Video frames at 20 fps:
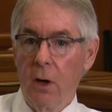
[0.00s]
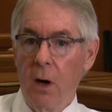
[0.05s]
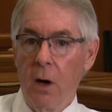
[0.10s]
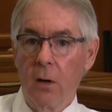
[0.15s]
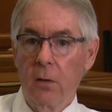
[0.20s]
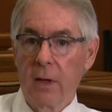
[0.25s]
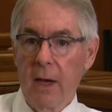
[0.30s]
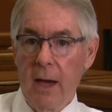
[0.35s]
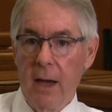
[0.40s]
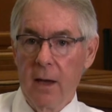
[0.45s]

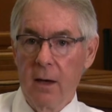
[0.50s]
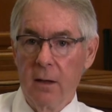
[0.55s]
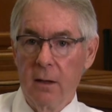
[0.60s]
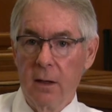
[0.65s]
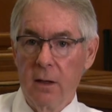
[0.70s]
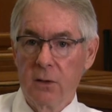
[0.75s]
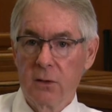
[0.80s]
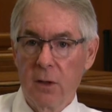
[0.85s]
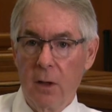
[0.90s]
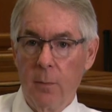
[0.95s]
all
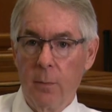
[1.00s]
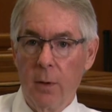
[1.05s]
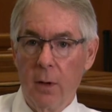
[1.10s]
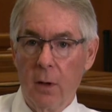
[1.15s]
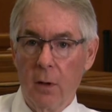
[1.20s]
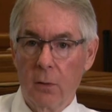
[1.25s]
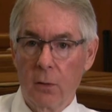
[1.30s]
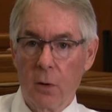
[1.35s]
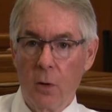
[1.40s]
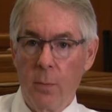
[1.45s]
candidates and
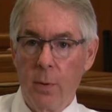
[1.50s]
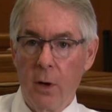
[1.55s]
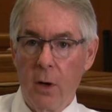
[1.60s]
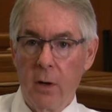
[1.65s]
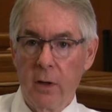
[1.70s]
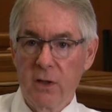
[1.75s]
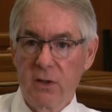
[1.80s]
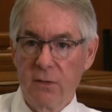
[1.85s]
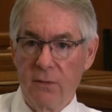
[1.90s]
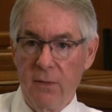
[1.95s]
political
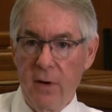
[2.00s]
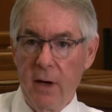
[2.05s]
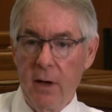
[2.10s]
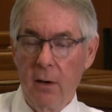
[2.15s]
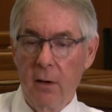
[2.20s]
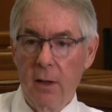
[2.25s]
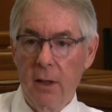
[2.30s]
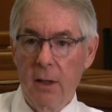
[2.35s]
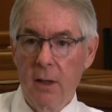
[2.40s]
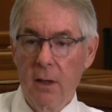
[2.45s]
parties
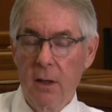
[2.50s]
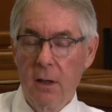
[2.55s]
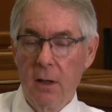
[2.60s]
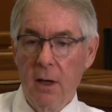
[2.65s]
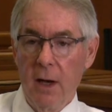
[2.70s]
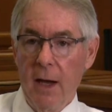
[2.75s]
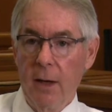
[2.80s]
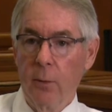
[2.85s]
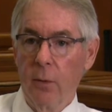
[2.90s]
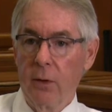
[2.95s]
fairly
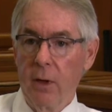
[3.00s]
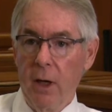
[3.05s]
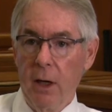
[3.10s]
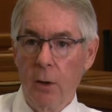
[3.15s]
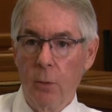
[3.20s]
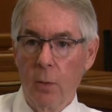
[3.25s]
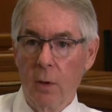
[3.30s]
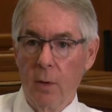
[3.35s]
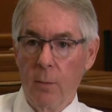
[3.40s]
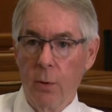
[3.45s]
and with
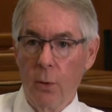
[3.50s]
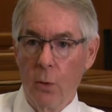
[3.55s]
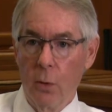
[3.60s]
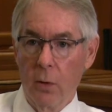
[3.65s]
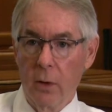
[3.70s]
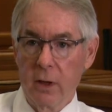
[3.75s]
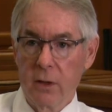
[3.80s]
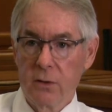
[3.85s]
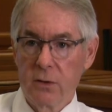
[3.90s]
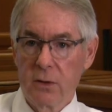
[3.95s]
equal
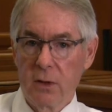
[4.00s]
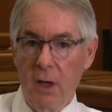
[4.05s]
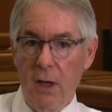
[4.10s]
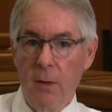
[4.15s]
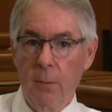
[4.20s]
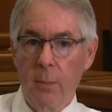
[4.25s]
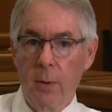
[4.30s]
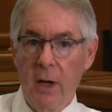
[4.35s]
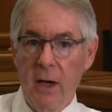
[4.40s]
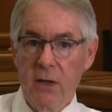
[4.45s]
importance
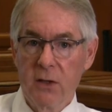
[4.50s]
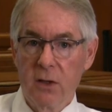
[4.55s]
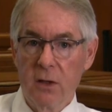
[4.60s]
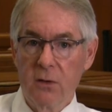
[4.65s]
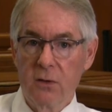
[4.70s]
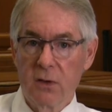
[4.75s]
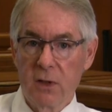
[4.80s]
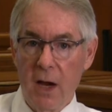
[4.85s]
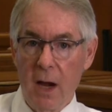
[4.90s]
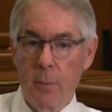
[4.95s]
in
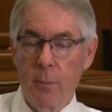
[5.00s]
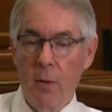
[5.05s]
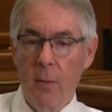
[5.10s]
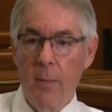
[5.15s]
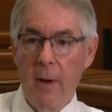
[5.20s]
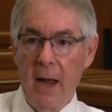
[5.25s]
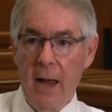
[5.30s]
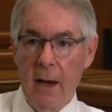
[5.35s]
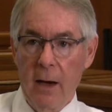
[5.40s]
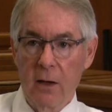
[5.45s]
placing sample
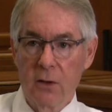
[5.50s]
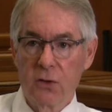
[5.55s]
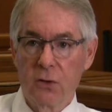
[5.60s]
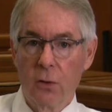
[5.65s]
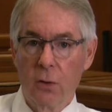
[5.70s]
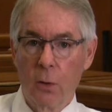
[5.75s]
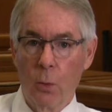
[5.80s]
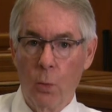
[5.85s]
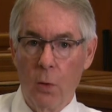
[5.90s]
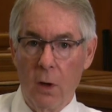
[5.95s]

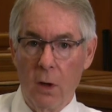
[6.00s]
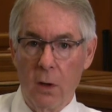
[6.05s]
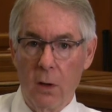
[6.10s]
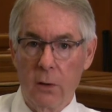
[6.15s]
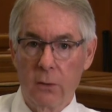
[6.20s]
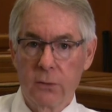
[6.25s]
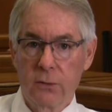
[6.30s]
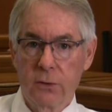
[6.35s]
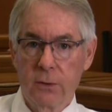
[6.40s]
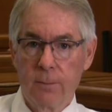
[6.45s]
ballots on the
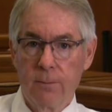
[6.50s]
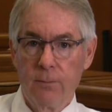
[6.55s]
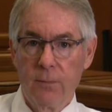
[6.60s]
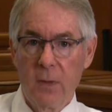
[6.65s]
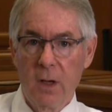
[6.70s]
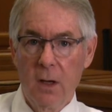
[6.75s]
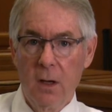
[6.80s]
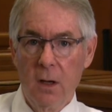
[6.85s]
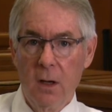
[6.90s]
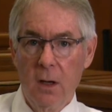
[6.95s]
walls.
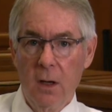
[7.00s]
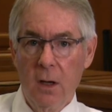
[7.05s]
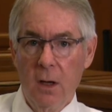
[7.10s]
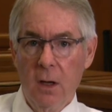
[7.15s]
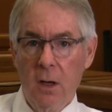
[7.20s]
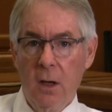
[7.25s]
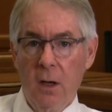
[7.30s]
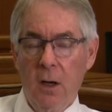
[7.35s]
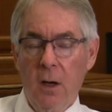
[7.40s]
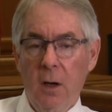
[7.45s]

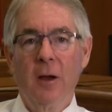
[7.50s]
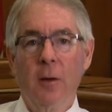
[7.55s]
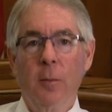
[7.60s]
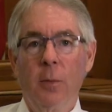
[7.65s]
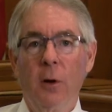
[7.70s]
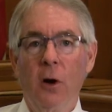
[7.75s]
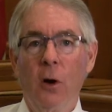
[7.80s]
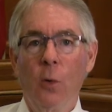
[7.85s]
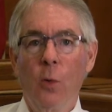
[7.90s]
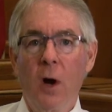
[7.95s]

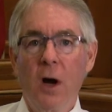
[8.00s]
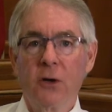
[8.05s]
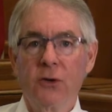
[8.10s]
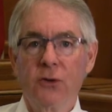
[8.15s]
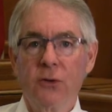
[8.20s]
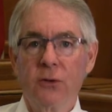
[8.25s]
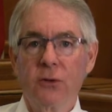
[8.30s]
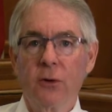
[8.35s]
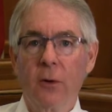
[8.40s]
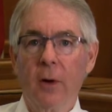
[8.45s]
Poll
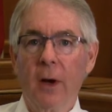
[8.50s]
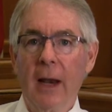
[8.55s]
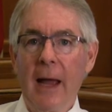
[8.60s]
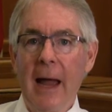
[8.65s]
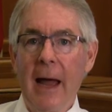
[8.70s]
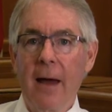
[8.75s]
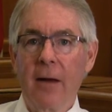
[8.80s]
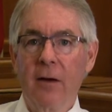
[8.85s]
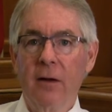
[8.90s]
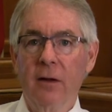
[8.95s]
watchers are
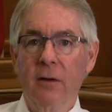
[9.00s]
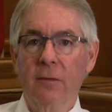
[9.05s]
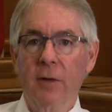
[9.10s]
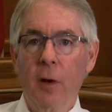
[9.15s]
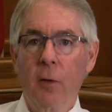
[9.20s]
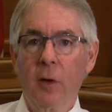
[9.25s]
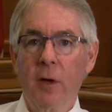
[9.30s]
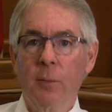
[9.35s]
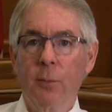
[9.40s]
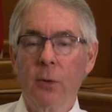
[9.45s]
allowed in the
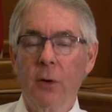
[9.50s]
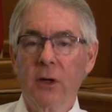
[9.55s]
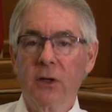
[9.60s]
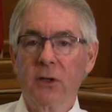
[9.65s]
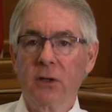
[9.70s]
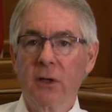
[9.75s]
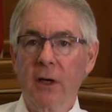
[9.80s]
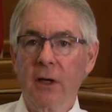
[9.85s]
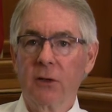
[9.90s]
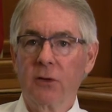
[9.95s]
voting
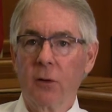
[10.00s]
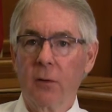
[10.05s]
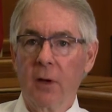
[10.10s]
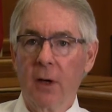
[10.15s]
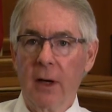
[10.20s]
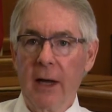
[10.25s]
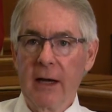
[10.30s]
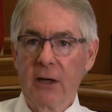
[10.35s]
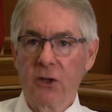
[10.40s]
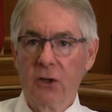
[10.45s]
precincts on
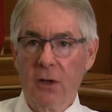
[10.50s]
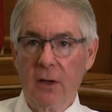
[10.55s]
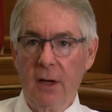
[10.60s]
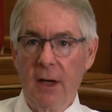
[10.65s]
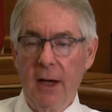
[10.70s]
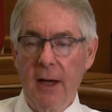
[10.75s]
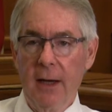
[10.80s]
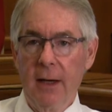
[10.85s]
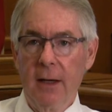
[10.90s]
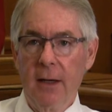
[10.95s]
election
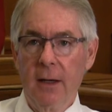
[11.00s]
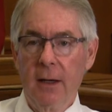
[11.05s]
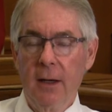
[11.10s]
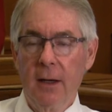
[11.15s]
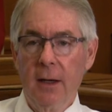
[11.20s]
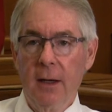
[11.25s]
day.